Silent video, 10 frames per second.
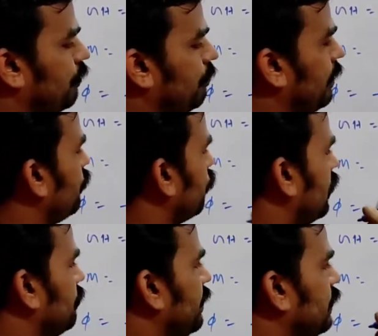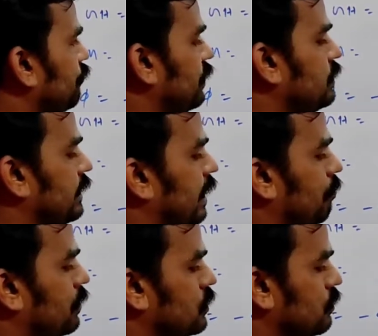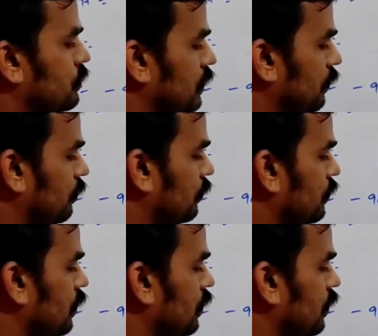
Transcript: will be 1 by infinity happens, so 0.